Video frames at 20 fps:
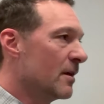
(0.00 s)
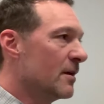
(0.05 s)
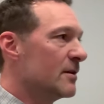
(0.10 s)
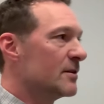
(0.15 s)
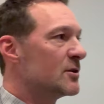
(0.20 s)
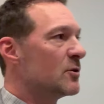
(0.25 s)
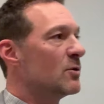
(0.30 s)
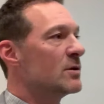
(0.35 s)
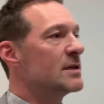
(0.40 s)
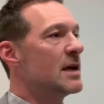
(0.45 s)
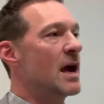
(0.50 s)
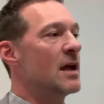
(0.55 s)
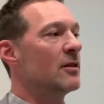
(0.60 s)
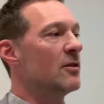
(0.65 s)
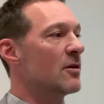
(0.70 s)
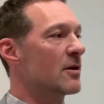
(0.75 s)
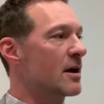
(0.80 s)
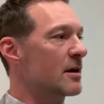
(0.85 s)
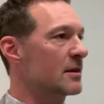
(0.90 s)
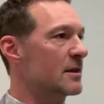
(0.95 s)
So as I
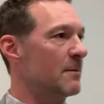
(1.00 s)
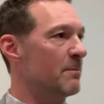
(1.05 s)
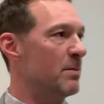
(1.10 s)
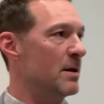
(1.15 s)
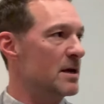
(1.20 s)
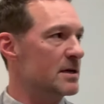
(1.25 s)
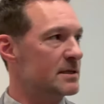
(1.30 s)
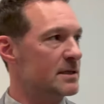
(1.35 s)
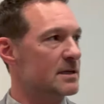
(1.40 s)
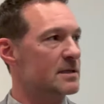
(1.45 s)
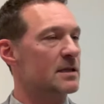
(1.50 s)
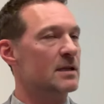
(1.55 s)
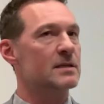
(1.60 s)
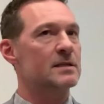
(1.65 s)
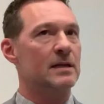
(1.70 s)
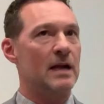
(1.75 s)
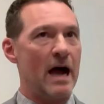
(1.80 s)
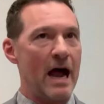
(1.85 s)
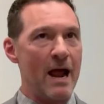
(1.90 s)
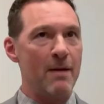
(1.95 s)
look at the business,
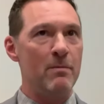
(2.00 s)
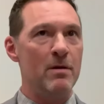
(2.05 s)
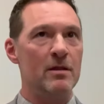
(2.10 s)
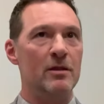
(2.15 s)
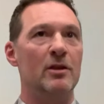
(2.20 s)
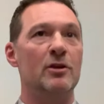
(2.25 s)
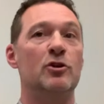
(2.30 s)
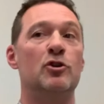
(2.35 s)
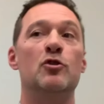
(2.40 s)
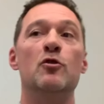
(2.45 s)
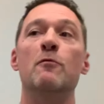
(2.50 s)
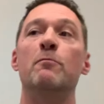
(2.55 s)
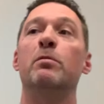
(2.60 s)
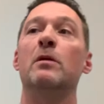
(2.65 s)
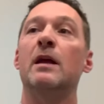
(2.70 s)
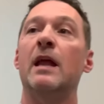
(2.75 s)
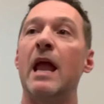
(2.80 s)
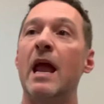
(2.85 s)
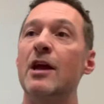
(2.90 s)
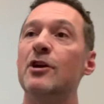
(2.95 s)
listen, I'm in the
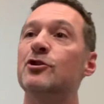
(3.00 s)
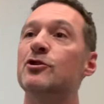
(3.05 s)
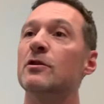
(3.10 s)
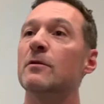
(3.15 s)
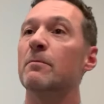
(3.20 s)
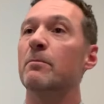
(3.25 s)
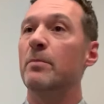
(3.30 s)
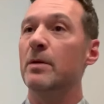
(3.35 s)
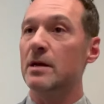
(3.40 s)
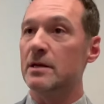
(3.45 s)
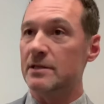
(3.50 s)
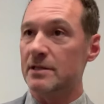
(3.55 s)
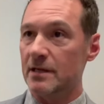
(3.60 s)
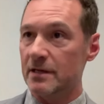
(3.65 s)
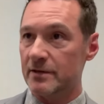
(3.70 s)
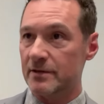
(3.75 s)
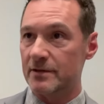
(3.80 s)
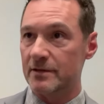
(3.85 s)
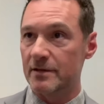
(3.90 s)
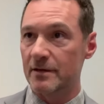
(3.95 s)
duplication
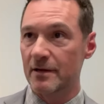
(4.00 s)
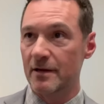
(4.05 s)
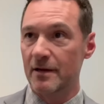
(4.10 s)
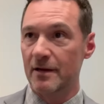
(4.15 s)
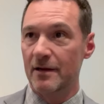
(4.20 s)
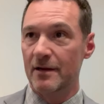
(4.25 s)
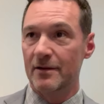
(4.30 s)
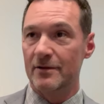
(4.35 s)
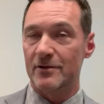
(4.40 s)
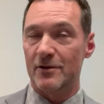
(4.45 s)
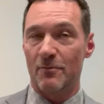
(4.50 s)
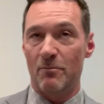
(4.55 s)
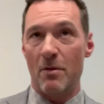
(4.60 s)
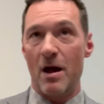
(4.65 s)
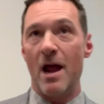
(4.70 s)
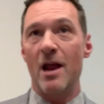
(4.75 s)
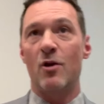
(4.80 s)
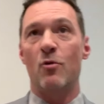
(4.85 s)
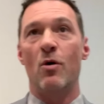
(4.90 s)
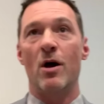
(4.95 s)
business. So
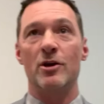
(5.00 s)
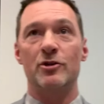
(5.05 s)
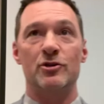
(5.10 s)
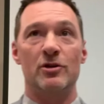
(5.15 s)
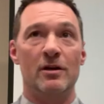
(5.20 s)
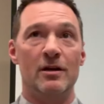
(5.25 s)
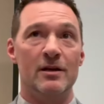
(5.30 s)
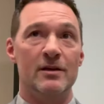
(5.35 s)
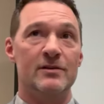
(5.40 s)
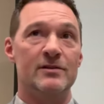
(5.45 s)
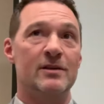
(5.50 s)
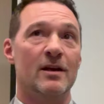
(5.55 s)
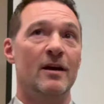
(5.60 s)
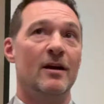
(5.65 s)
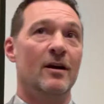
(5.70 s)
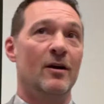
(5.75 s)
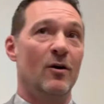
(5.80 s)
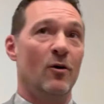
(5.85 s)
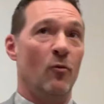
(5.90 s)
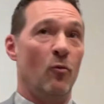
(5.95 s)
my question is,
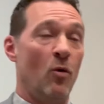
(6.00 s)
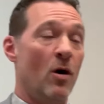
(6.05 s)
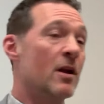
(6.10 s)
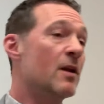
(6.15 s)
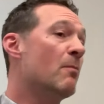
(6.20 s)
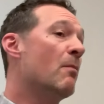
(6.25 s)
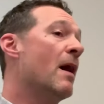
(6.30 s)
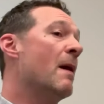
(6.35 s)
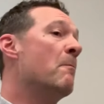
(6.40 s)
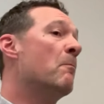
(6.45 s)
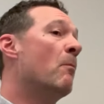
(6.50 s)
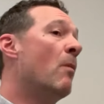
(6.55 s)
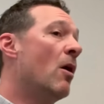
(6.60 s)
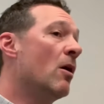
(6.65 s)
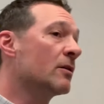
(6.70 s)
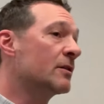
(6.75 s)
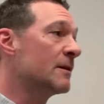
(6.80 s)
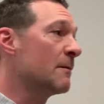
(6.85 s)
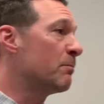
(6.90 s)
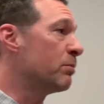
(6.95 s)
what am I
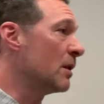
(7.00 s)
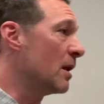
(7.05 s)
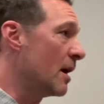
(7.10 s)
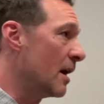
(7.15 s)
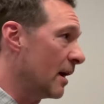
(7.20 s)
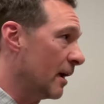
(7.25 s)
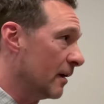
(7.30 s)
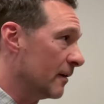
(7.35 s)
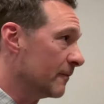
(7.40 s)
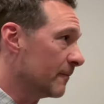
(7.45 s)
multiplying?